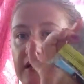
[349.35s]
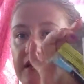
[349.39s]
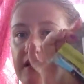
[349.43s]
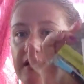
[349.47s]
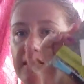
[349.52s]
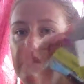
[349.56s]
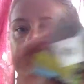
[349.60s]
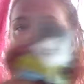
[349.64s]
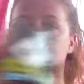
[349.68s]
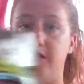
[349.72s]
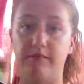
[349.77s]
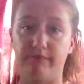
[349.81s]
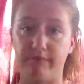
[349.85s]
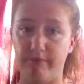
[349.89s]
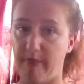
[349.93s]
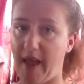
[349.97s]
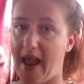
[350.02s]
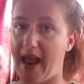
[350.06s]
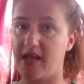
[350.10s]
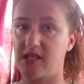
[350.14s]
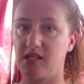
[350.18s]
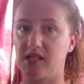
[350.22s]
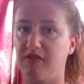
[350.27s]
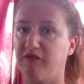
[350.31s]
these
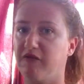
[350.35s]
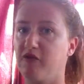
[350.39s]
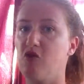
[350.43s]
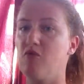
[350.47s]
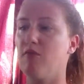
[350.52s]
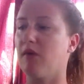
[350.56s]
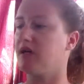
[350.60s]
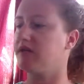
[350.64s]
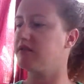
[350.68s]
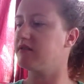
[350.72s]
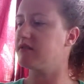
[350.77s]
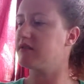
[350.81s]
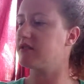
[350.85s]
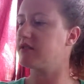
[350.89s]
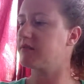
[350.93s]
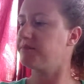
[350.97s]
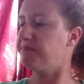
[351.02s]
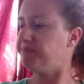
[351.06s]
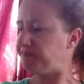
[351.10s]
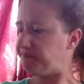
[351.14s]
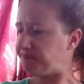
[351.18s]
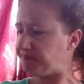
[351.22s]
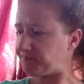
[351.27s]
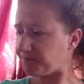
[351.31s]
past few months,
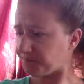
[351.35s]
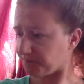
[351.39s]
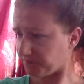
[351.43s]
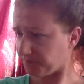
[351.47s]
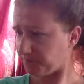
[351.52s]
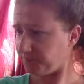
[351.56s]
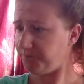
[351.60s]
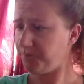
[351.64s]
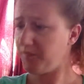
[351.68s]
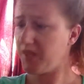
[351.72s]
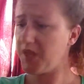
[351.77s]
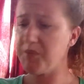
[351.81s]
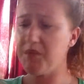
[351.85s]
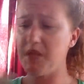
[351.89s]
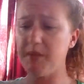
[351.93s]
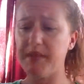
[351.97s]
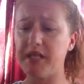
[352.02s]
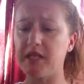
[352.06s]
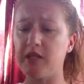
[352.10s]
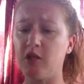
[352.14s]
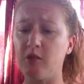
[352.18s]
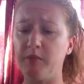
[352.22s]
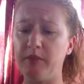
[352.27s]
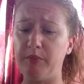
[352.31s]
maybe
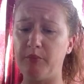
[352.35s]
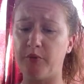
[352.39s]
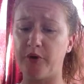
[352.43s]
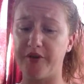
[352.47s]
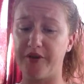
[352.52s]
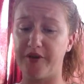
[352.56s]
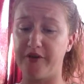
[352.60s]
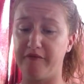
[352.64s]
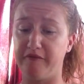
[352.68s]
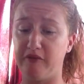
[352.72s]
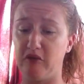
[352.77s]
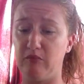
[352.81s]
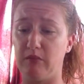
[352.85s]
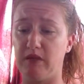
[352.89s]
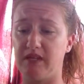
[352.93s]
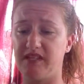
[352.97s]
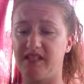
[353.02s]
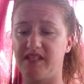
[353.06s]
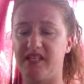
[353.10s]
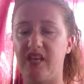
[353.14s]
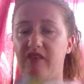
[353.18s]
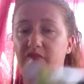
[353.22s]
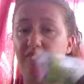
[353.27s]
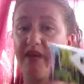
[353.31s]
a little bit more than a few
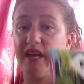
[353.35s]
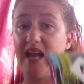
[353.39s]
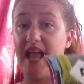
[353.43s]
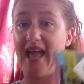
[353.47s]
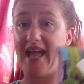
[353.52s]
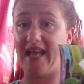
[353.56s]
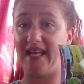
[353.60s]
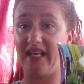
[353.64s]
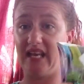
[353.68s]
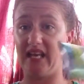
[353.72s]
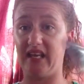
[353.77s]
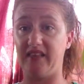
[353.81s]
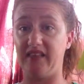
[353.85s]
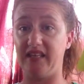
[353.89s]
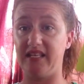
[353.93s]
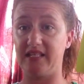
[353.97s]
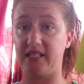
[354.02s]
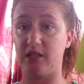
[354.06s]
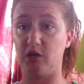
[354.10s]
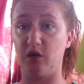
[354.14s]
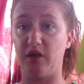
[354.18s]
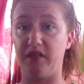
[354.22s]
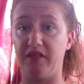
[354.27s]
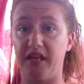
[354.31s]
months, they've been adding in these
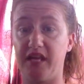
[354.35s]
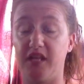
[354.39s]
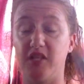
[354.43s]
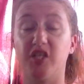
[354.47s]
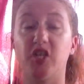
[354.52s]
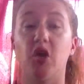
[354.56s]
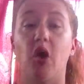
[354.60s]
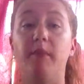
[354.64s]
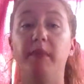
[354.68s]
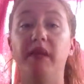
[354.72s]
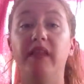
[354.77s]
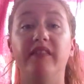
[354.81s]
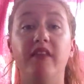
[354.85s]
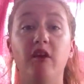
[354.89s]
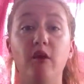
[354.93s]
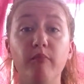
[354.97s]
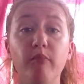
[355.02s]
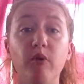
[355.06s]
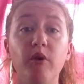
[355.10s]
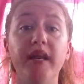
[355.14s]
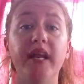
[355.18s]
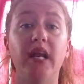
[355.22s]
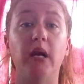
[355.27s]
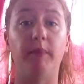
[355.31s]
little things. So, I mean, they're
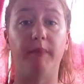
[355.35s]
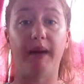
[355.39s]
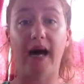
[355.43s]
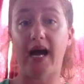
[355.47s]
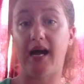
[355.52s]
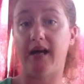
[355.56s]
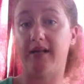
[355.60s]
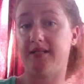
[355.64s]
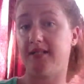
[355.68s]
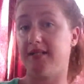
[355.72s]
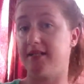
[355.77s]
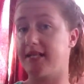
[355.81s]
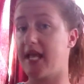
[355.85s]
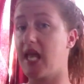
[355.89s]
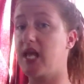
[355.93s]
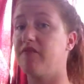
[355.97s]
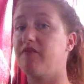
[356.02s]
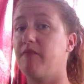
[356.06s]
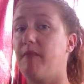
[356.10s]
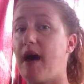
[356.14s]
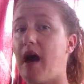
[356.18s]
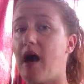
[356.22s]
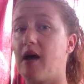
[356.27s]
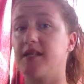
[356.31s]
putting a box inside a
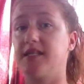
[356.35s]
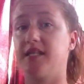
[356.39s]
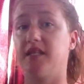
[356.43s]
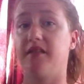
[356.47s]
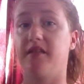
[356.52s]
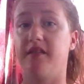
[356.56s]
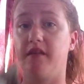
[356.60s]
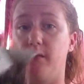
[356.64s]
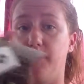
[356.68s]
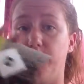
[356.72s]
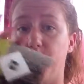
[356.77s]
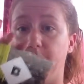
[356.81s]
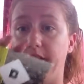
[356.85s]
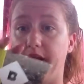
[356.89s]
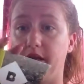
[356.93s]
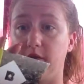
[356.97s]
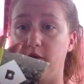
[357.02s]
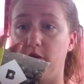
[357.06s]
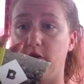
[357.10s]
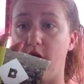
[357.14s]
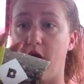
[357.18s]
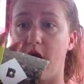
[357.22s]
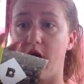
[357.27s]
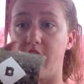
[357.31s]
box and then they're putting
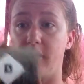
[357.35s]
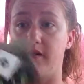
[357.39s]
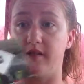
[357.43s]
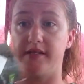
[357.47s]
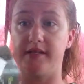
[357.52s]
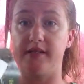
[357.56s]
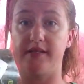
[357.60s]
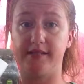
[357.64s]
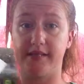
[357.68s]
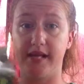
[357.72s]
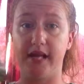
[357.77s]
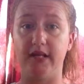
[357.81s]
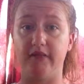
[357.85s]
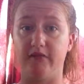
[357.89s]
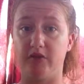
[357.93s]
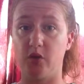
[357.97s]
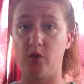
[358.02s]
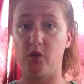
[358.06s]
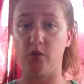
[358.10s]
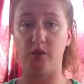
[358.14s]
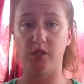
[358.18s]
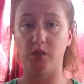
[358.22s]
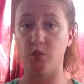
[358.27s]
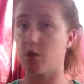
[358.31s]
little cartons inside of
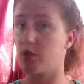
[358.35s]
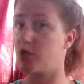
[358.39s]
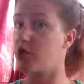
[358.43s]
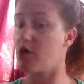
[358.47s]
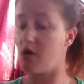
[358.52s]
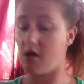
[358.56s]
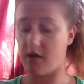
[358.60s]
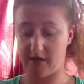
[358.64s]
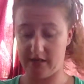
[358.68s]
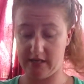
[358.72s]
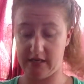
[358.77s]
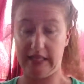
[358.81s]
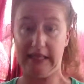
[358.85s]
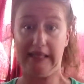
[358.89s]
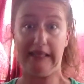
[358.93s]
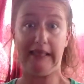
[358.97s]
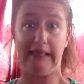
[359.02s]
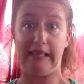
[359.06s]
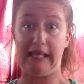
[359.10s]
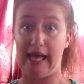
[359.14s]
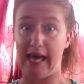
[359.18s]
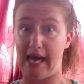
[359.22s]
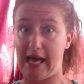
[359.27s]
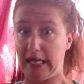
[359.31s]
those. We're talking
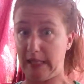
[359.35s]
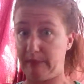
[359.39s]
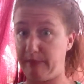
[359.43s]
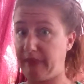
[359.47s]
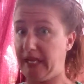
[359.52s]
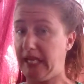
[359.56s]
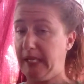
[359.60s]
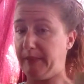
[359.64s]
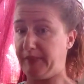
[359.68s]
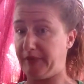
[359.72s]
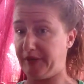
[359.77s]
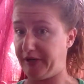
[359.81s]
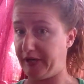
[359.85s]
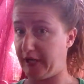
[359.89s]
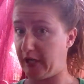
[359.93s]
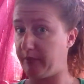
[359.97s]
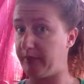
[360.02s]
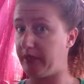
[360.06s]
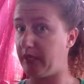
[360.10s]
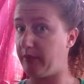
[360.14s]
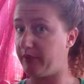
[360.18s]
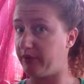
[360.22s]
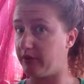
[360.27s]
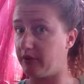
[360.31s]
a lot of paper here,
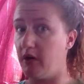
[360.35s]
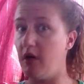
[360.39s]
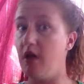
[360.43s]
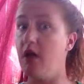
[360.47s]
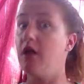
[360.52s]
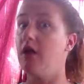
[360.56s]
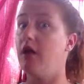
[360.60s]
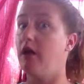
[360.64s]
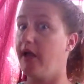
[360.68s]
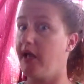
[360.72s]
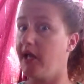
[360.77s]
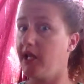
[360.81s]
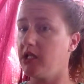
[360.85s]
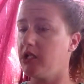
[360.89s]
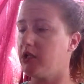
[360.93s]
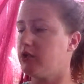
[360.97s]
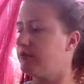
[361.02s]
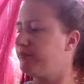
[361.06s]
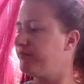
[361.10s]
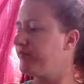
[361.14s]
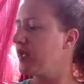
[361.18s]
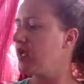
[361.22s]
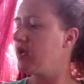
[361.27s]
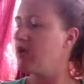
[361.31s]
people. Hello.
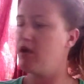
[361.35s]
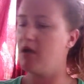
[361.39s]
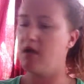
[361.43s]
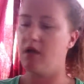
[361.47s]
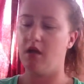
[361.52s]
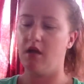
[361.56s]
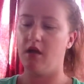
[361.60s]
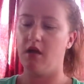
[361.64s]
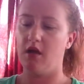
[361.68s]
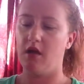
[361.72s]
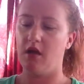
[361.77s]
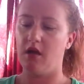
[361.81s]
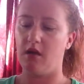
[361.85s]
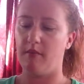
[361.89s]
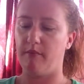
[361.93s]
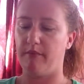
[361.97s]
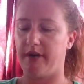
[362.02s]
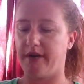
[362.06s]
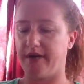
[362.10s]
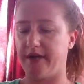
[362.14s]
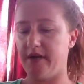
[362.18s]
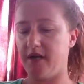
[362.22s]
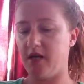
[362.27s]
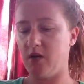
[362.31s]

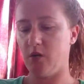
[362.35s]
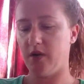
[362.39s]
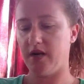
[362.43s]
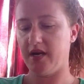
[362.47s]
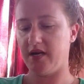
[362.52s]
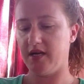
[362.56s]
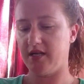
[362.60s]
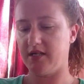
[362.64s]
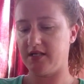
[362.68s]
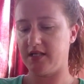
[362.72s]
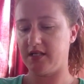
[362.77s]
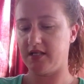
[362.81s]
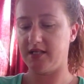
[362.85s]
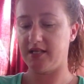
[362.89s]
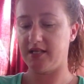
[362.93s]
But anyways, it